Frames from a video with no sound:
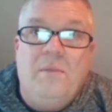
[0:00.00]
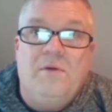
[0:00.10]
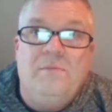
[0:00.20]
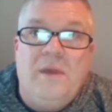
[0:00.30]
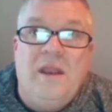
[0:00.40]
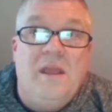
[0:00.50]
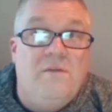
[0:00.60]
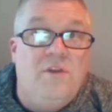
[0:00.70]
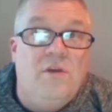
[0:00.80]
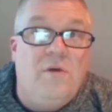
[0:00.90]
many
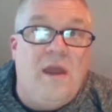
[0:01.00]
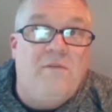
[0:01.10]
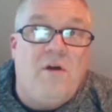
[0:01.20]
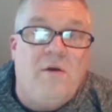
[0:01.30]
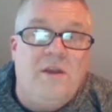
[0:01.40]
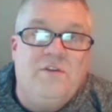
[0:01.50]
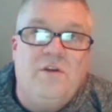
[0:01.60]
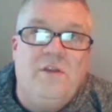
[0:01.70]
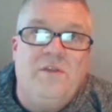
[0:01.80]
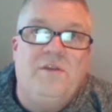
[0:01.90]
of you have already
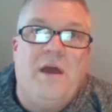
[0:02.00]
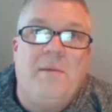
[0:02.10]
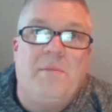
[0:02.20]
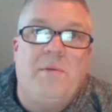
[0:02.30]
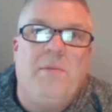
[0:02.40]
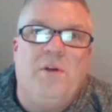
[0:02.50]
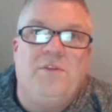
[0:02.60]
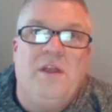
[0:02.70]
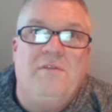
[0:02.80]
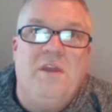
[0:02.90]
turned in the topic
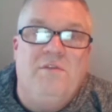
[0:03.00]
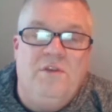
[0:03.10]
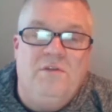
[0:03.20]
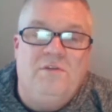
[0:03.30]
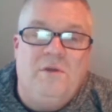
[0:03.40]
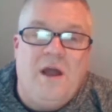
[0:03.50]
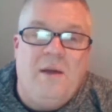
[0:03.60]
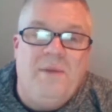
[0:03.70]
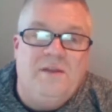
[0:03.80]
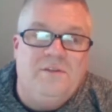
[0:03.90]
proposal, and I've given you some
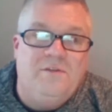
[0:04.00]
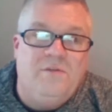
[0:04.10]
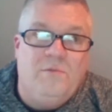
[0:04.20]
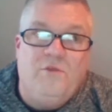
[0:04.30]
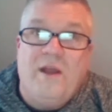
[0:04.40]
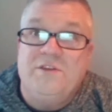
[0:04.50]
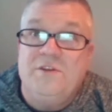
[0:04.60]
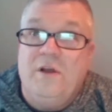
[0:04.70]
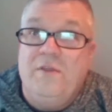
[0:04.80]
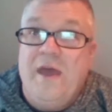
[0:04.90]
comments and some
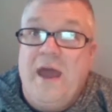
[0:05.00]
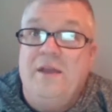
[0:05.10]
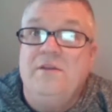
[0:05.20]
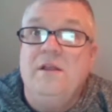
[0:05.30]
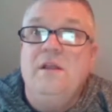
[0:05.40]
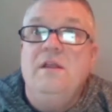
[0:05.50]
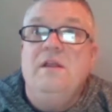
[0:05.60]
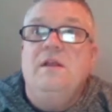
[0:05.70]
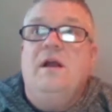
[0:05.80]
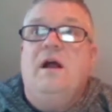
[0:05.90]
direction on
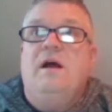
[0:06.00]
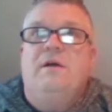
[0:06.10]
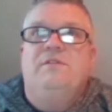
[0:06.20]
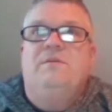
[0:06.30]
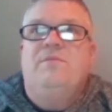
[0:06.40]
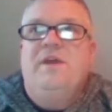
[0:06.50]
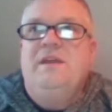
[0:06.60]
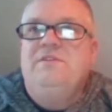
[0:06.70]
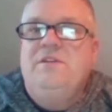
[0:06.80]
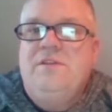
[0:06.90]
that. Some
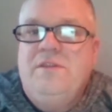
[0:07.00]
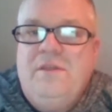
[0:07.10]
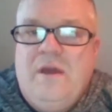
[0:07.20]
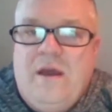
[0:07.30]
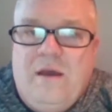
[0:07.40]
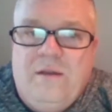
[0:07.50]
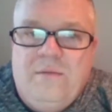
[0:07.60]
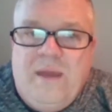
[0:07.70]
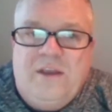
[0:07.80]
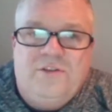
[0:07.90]
things to
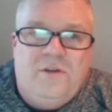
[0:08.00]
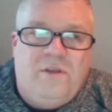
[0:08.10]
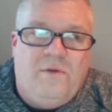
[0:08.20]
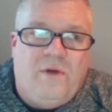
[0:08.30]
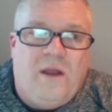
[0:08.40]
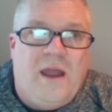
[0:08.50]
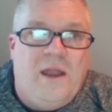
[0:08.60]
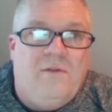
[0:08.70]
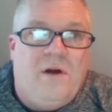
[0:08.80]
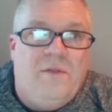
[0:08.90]
make sure that we're
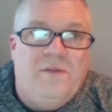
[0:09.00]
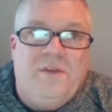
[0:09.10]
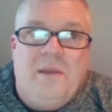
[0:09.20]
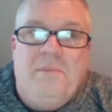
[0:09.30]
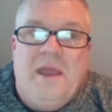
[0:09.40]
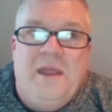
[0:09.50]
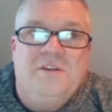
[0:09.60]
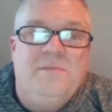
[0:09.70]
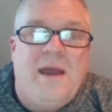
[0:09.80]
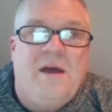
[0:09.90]
kind of all on the same
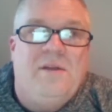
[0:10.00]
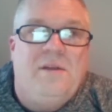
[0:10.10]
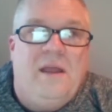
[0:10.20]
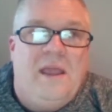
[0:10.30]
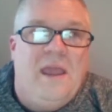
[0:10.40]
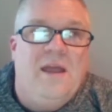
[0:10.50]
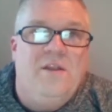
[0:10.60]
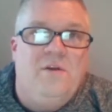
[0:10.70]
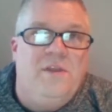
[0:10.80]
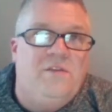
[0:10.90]
page about. And
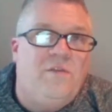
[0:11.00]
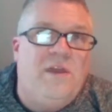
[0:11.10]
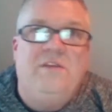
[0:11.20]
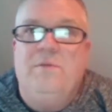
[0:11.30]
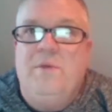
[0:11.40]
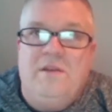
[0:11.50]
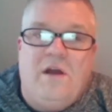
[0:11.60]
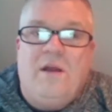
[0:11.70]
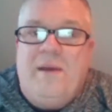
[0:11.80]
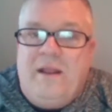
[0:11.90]
again, these are things that we
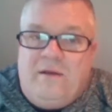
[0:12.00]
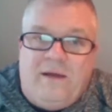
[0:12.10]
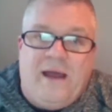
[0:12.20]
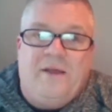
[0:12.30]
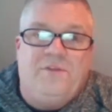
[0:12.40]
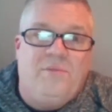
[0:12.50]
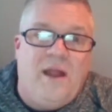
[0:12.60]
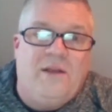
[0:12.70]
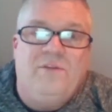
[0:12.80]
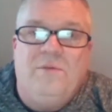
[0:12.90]
talk about in class or
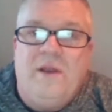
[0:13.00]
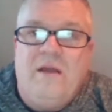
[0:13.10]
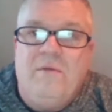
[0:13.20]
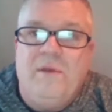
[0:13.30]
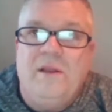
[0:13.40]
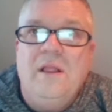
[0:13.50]
practice or whatever, but